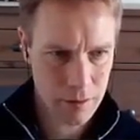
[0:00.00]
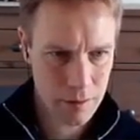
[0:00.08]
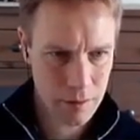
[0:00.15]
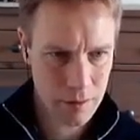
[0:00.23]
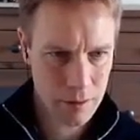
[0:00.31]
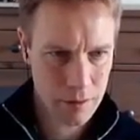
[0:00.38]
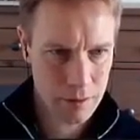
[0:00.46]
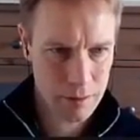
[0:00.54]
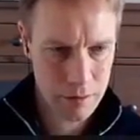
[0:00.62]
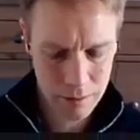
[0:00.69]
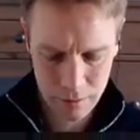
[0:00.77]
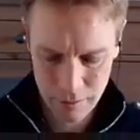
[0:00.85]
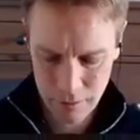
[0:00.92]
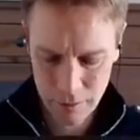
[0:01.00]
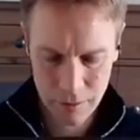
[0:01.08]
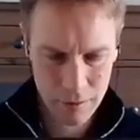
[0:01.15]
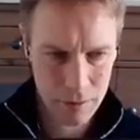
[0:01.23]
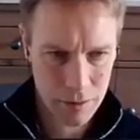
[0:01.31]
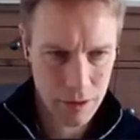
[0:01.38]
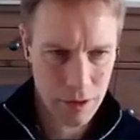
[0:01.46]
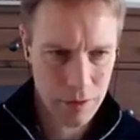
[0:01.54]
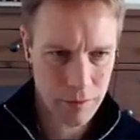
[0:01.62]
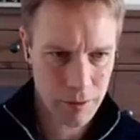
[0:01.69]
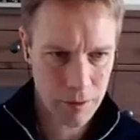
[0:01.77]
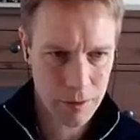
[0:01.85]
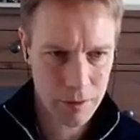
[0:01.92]
Like so. And the other
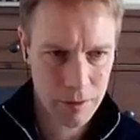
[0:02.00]
one.